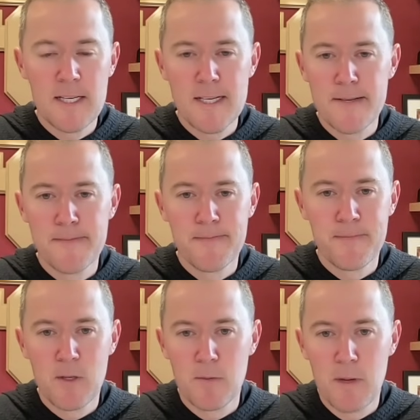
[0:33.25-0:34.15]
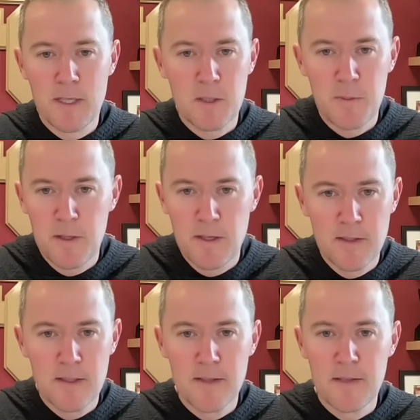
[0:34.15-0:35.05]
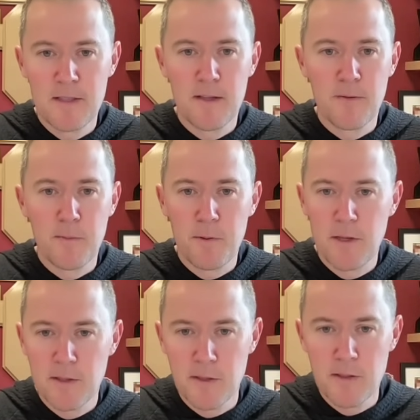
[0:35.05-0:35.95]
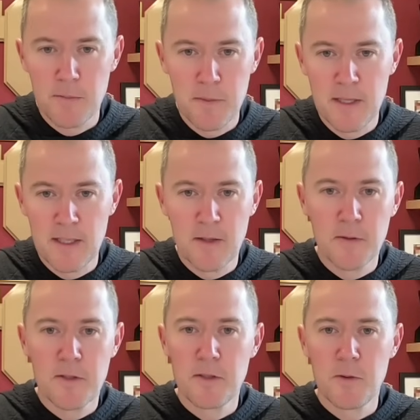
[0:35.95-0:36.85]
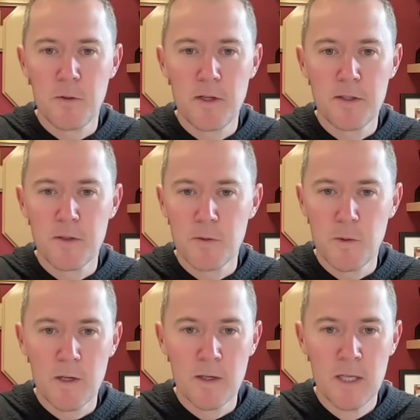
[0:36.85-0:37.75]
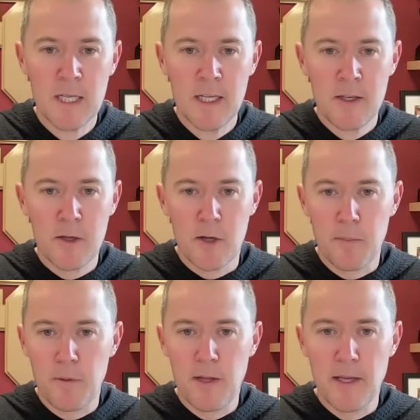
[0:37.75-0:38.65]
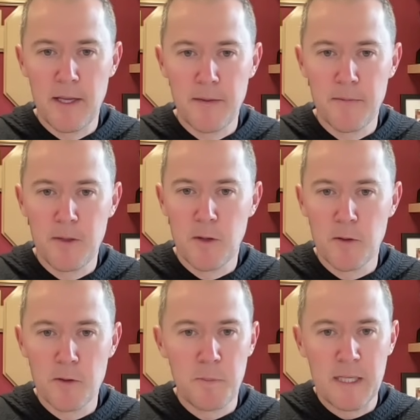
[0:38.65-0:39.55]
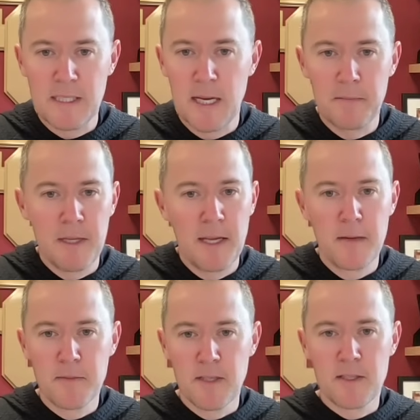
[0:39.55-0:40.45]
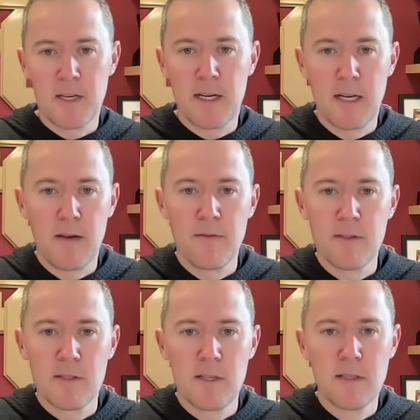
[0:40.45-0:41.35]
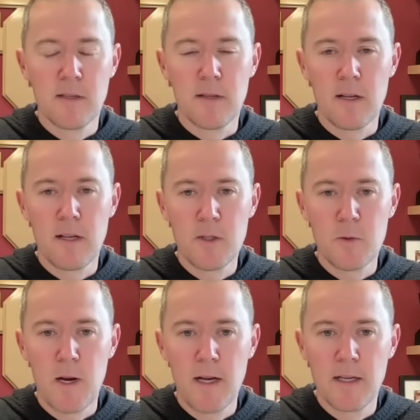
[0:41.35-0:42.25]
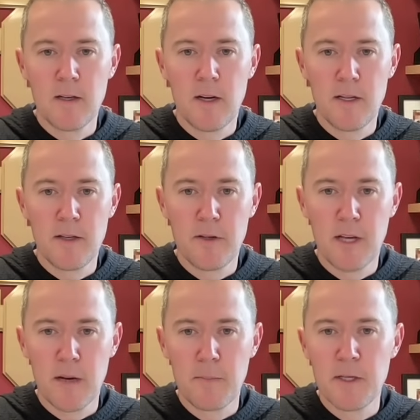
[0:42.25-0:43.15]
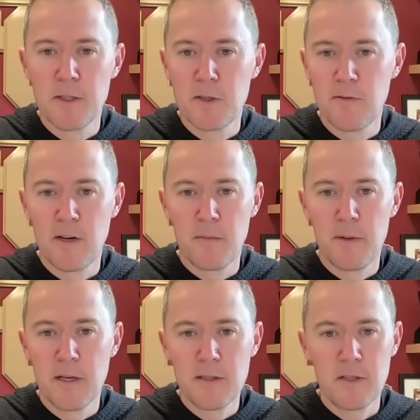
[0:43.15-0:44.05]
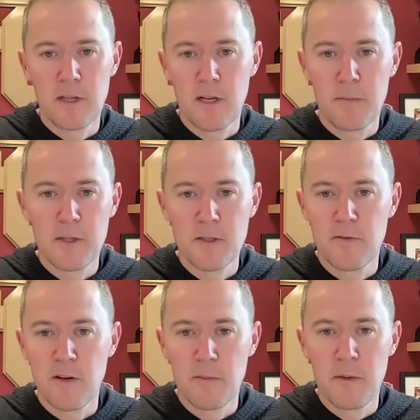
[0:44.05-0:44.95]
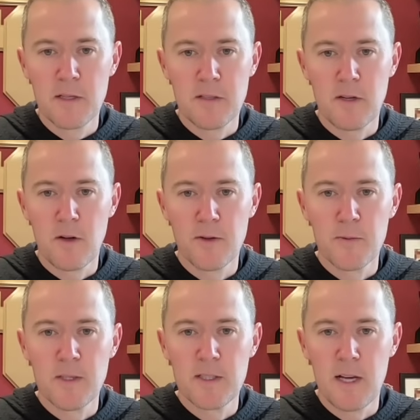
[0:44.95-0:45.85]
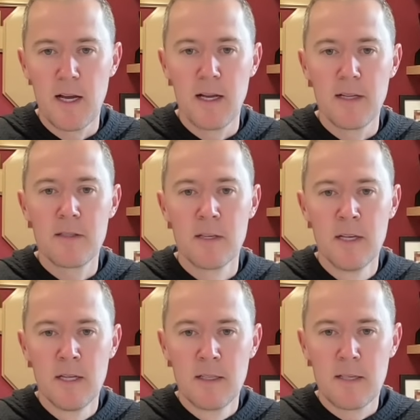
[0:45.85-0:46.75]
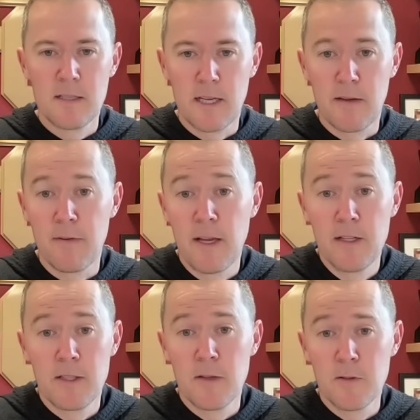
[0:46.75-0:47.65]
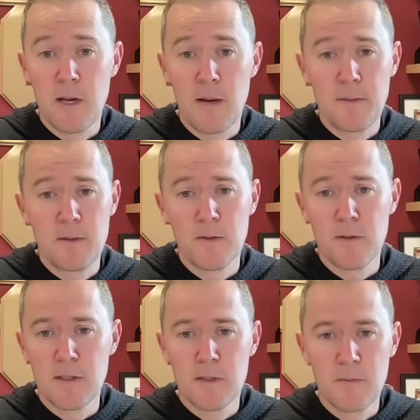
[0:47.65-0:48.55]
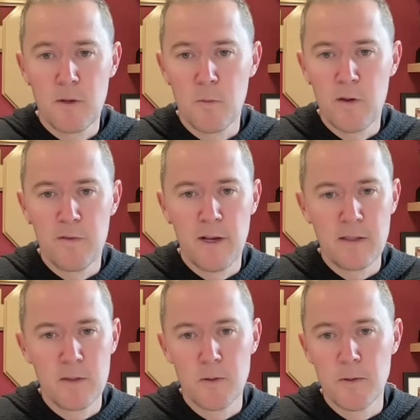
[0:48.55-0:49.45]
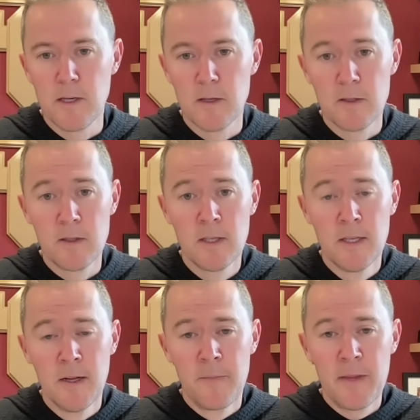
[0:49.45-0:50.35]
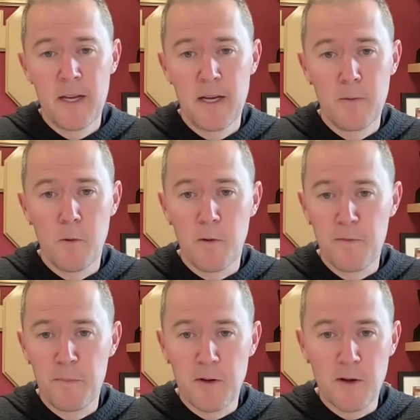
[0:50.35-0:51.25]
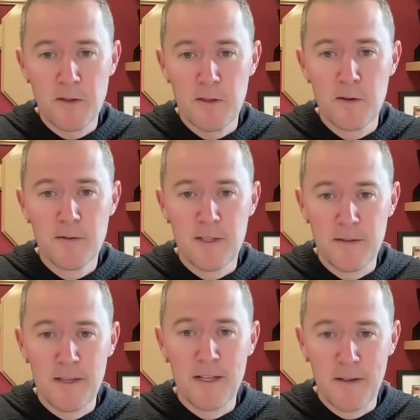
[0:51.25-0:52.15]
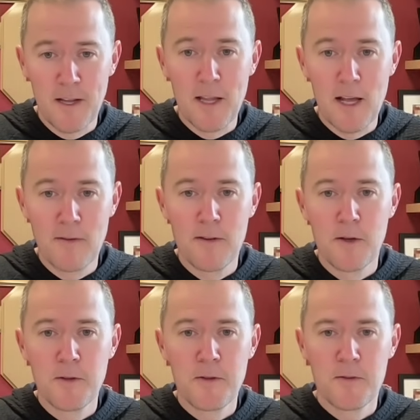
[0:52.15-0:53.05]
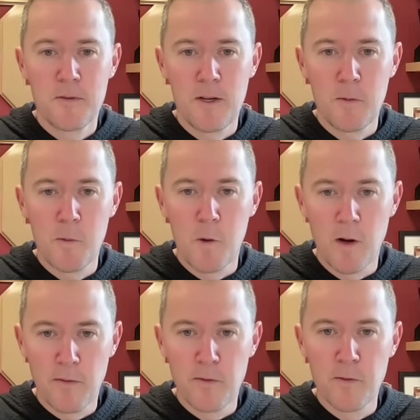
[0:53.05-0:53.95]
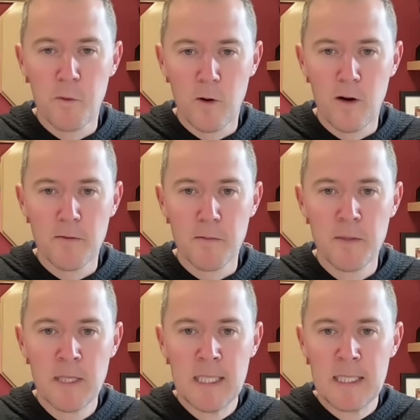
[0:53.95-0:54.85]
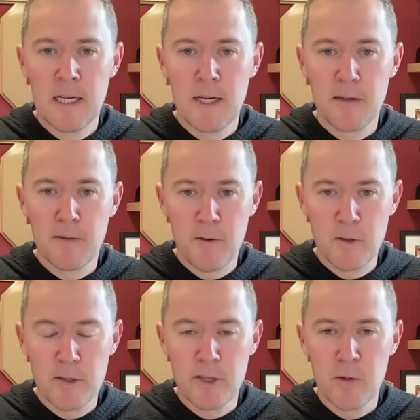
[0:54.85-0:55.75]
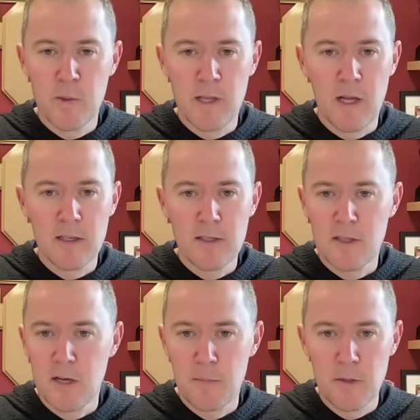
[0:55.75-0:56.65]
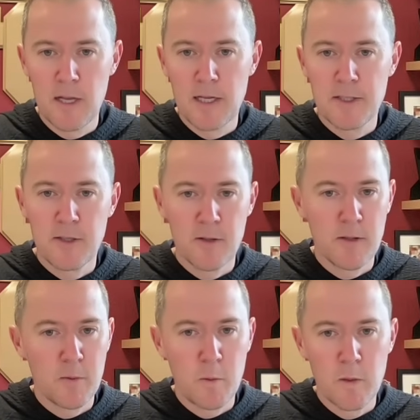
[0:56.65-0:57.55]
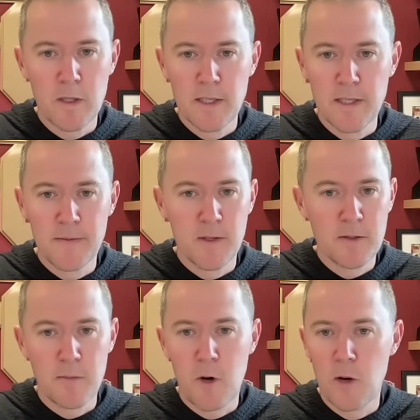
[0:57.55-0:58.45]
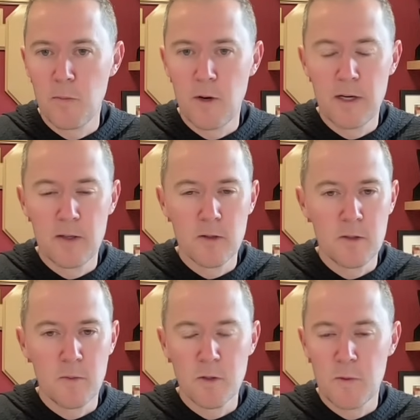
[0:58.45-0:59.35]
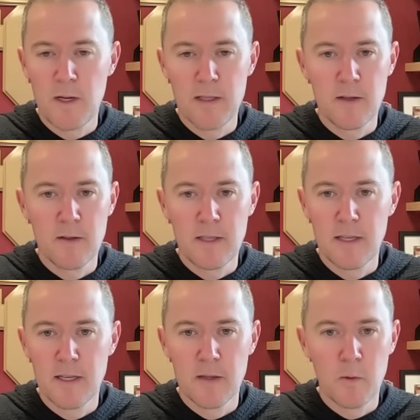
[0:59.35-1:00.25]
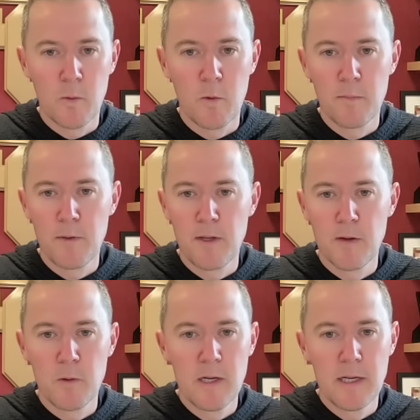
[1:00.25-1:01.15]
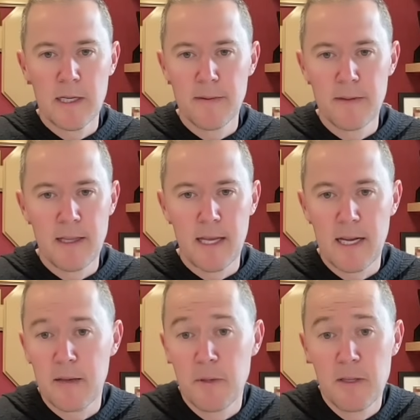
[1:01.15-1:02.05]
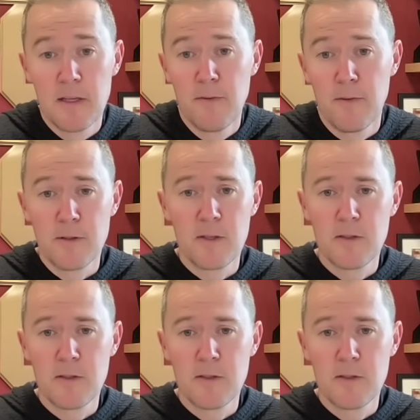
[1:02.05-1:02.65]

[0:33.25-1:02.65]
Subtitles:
My experience at different places and being in those situations where you're going to play, those big time games in the second half of the season that a lot's riding on, and you got to be at your very best, and you got to be at your very best on all three sides to take advantage of those opportunities. We've had 2 years where we've put ourselves in a lot of those. We won a few more of them the first year. We lost a couple last year that were really, some heartbreakers, some ones right there at the end that were one play away, and that can be the difference.